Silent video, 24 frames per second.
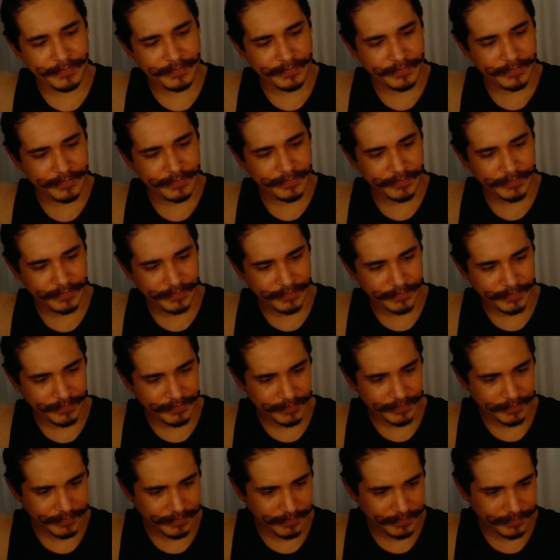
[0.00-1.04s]

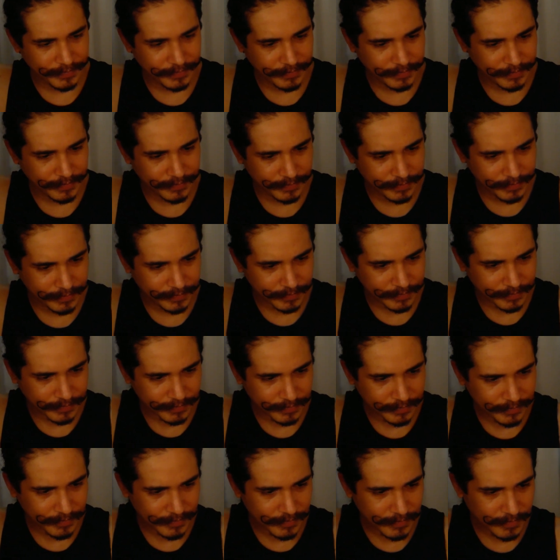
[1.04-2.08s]

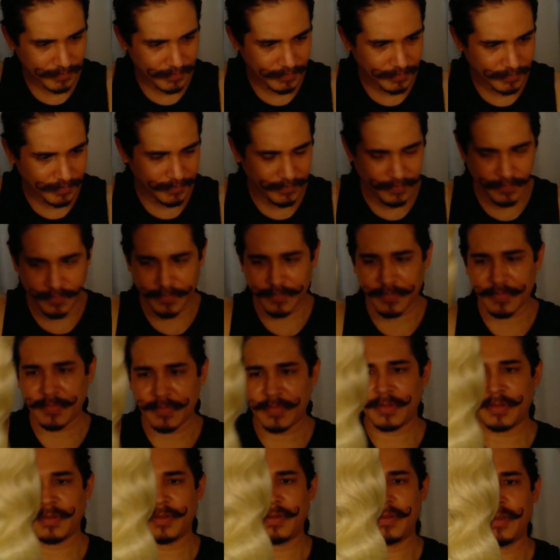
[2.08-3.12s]
(no one is talking)